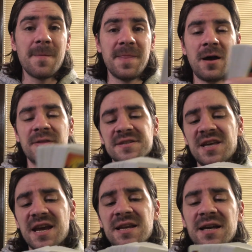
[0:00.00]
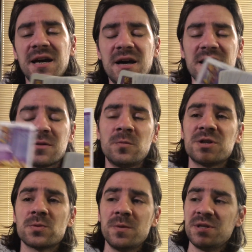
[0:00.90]
Now the second card
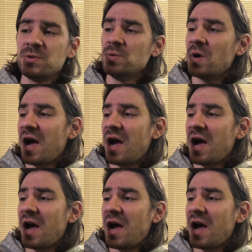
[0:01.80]
which we do